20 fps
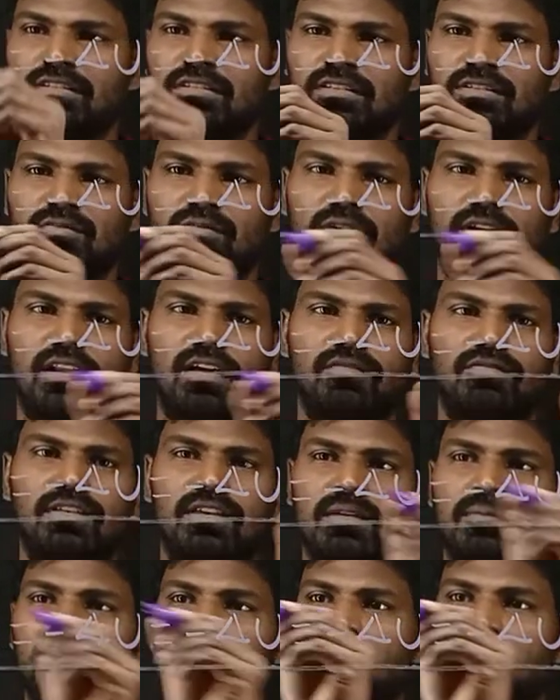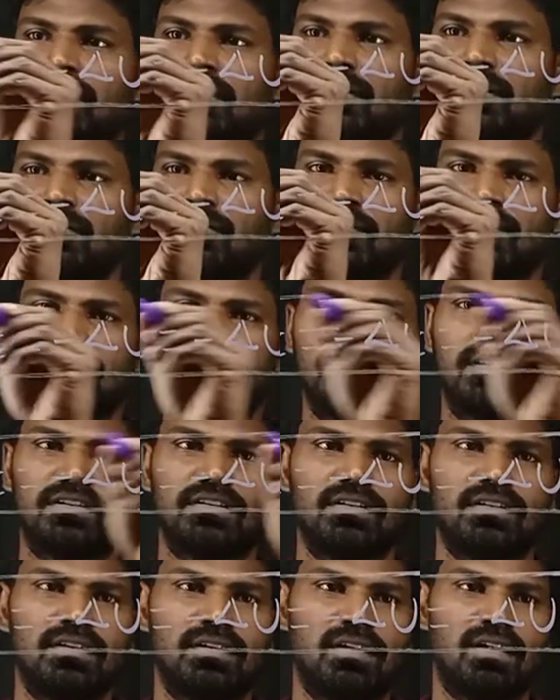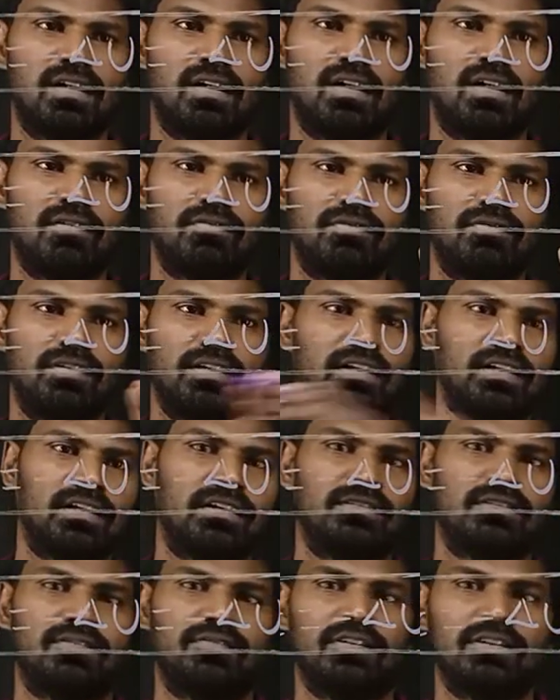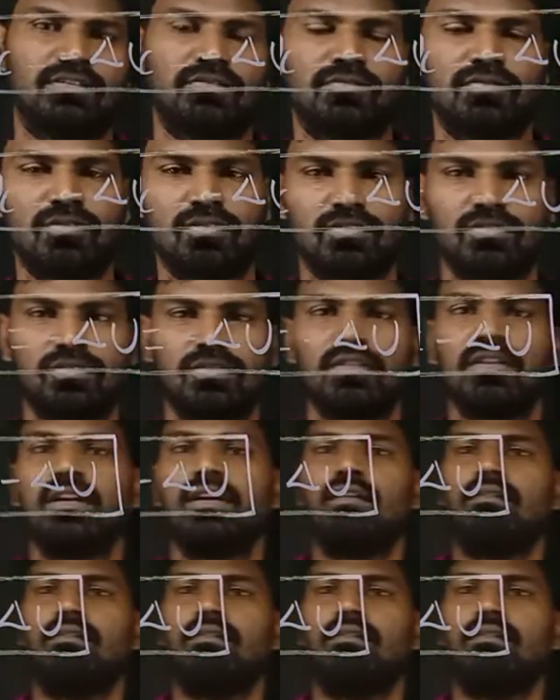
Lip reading: This is one of the important feature of a conservative force.